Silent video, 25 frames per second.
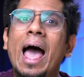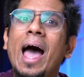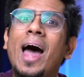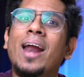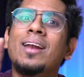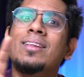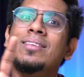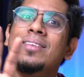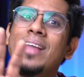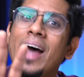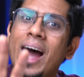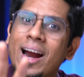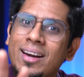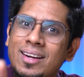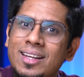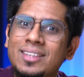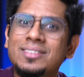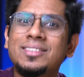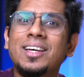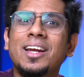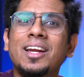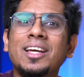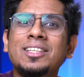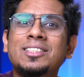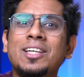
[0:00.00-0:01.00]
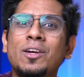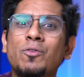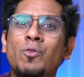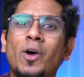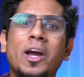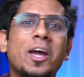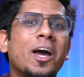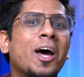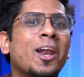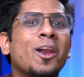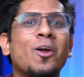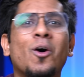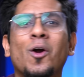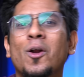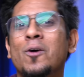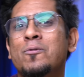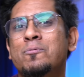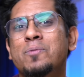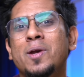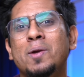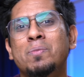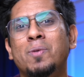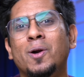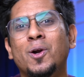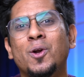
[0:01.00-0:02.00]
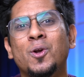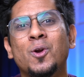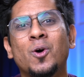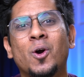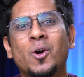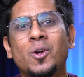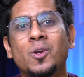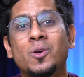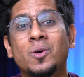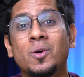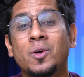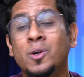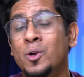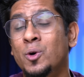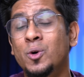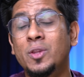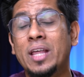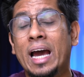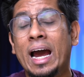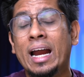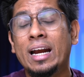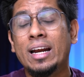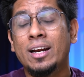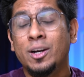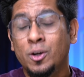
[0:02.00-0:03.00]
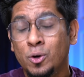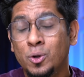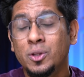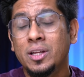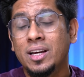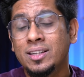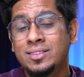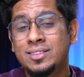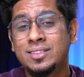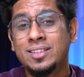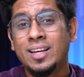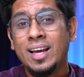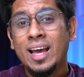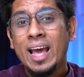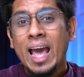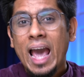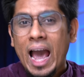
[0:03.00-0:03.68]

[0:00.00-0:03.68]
And that is the reason why a lot of people do not do this.